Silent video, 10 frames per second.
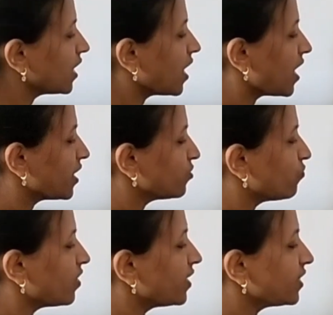and
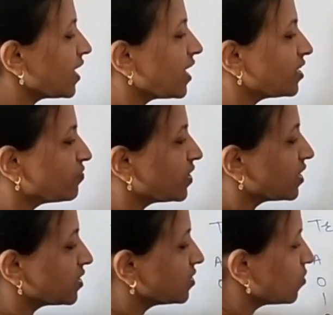one and
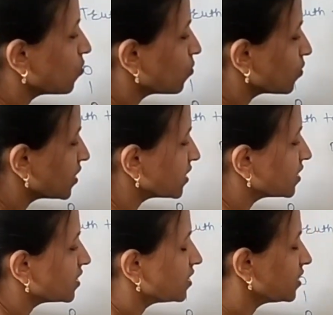one only
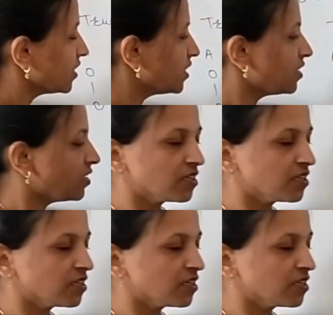the here